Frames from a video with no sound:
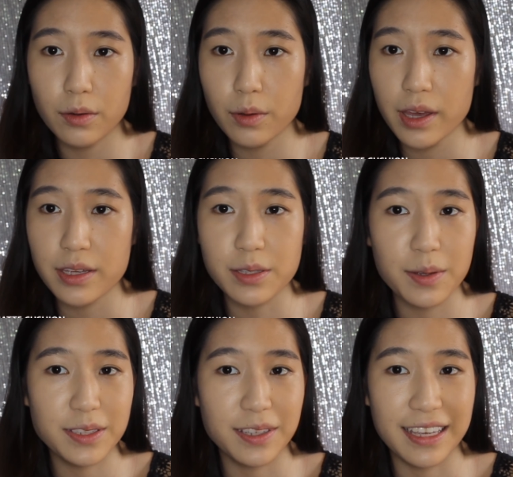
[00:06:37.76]
Okay, so
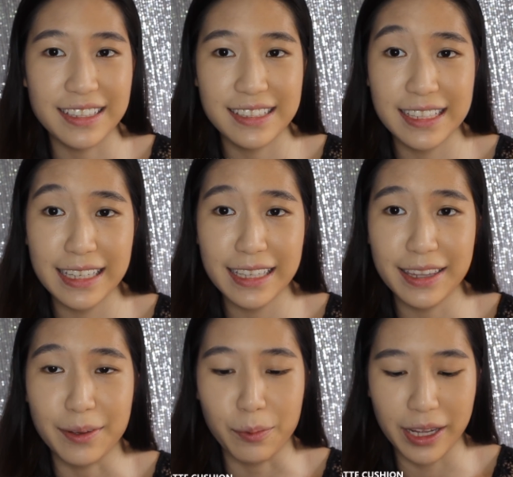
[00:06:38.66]
as you can see,
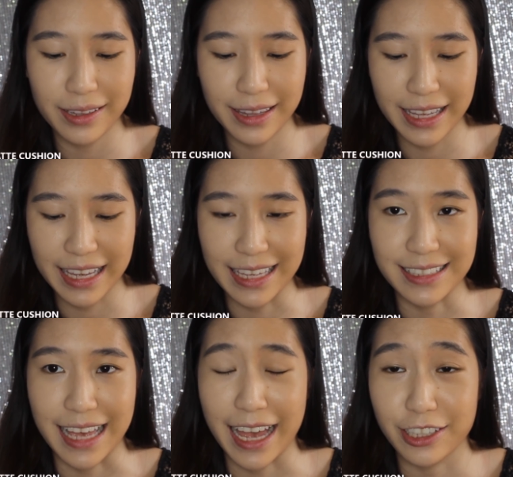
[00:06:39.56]
the one thing
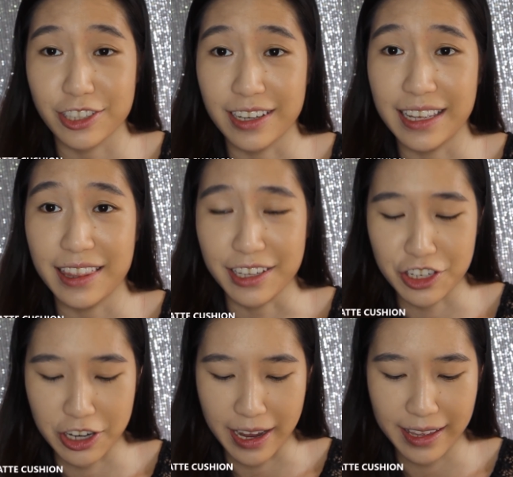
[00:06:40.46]
is actually the
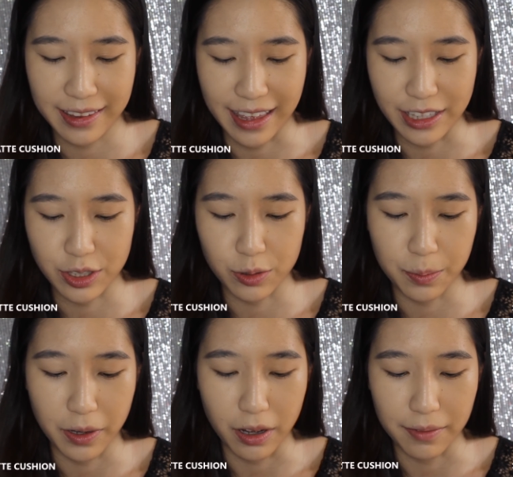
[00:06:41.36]
shade that's
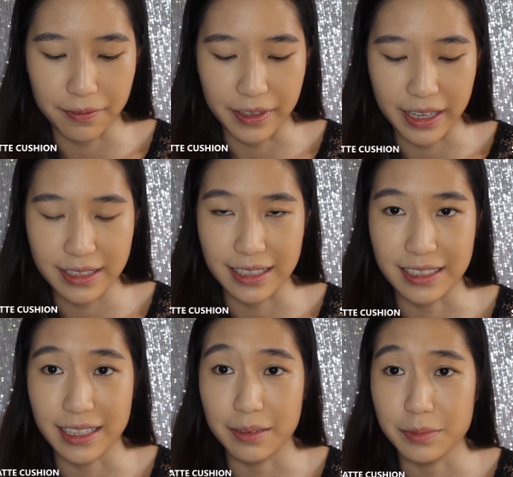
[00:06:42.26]
super obvious
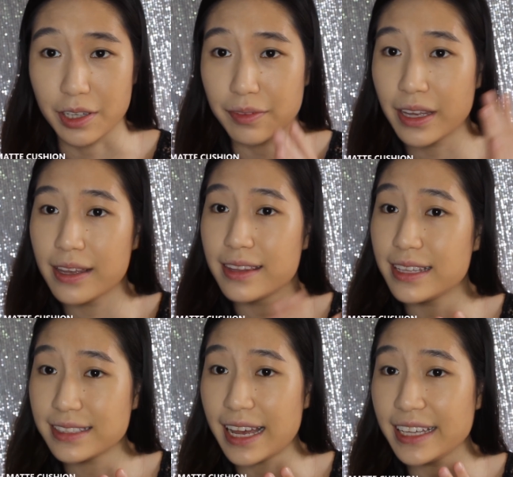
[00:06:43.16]
in terms of
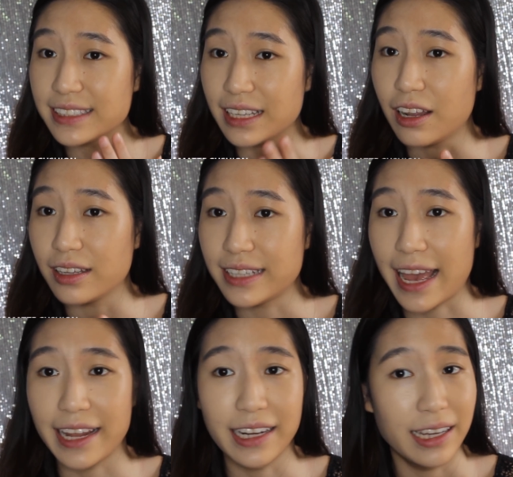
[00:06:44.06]
this side's a lot
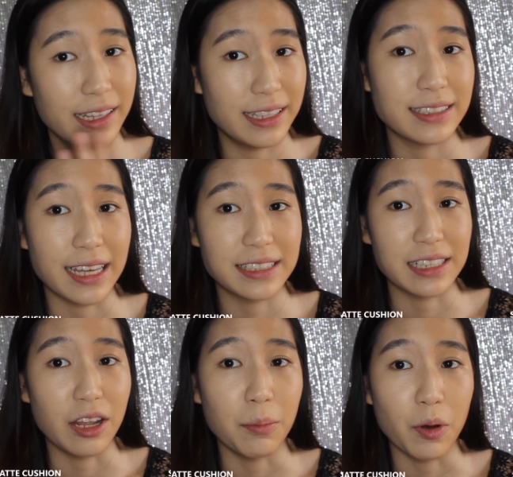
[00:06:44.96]
tanner, this side's a
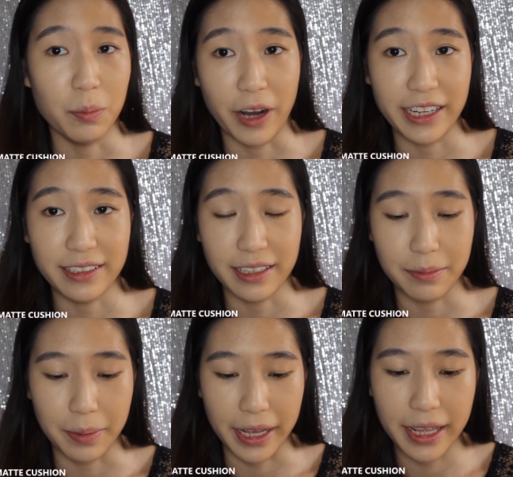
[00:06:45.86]
lot more
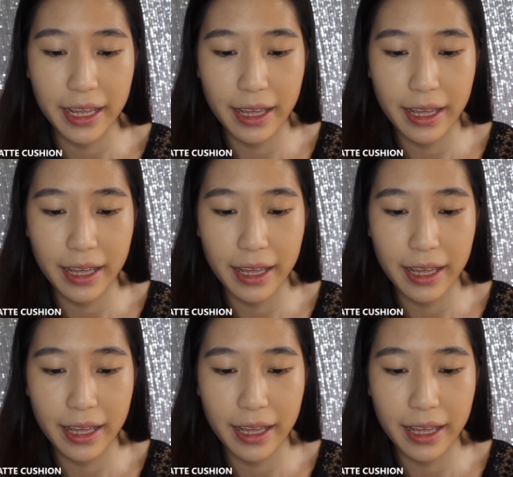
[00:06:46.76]
brightened, but